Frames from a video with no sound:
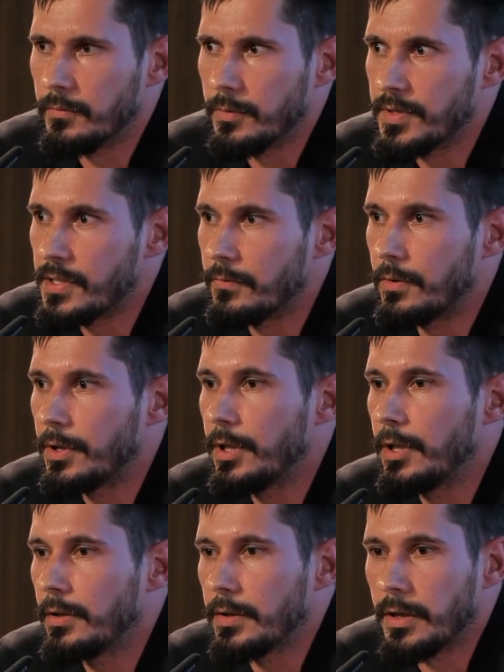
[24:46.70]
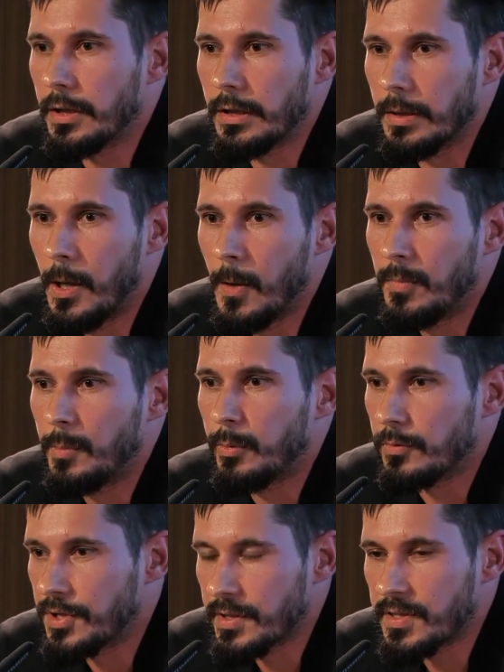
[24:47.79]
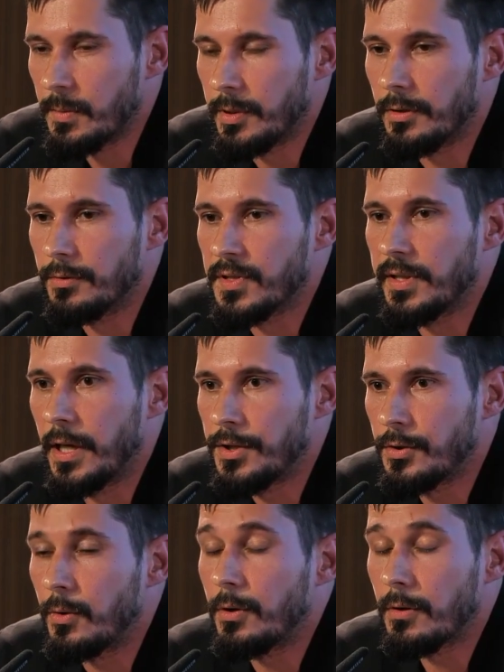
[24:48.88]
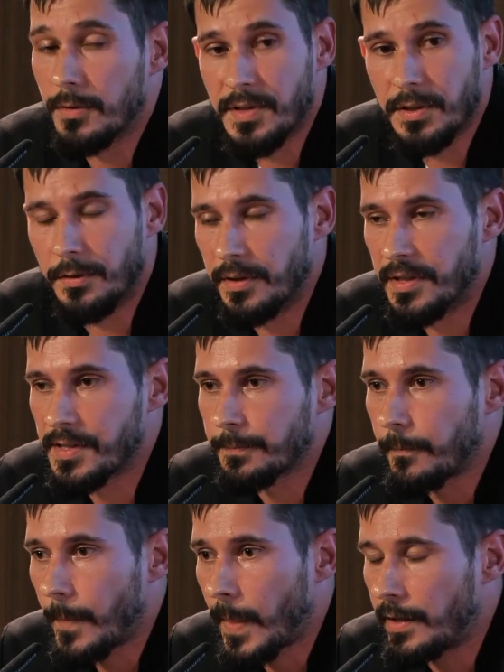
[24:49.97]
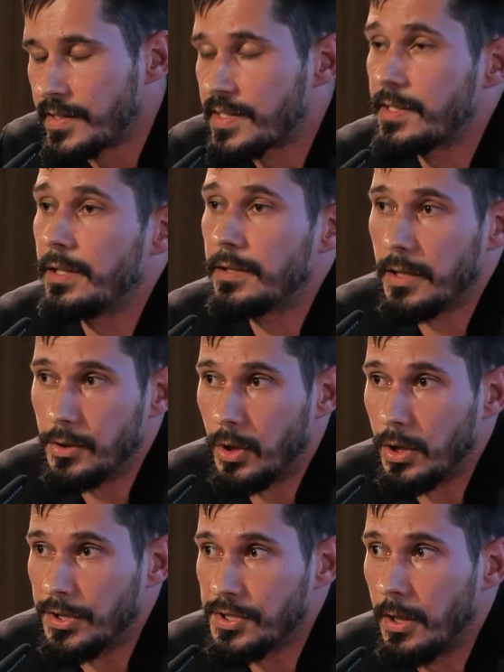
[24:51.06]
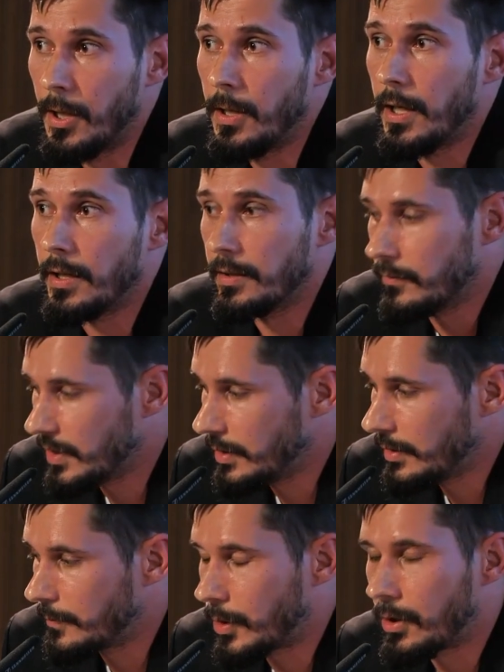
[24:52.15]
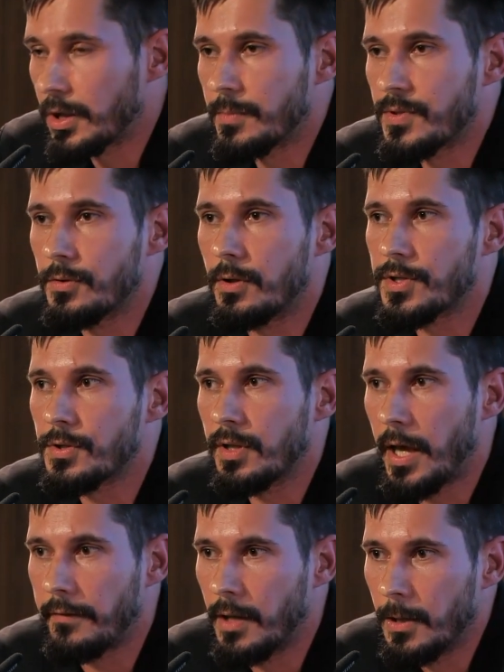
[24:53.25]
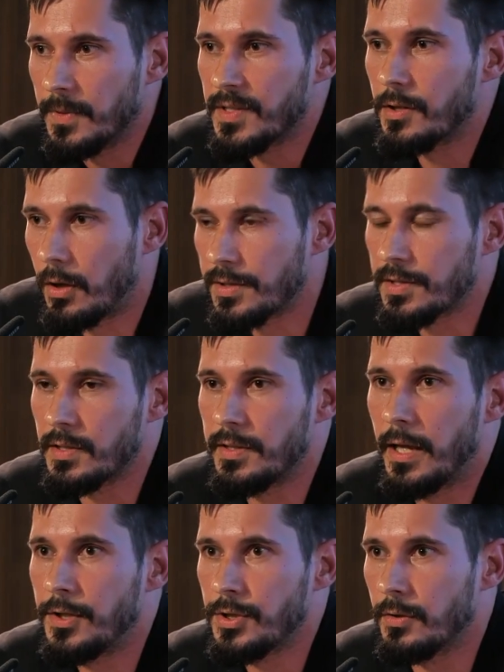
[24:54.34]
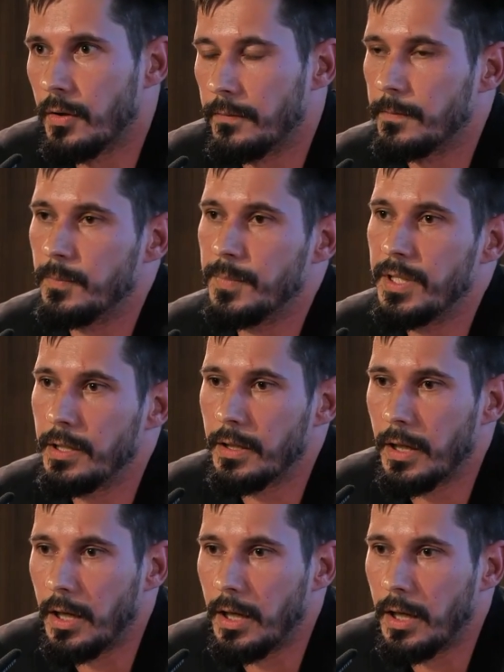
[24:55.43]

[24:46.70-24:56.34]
was it working. The people would just simply lose attention or consider this as a state ideology. And within the programs, you also have this constant tension of being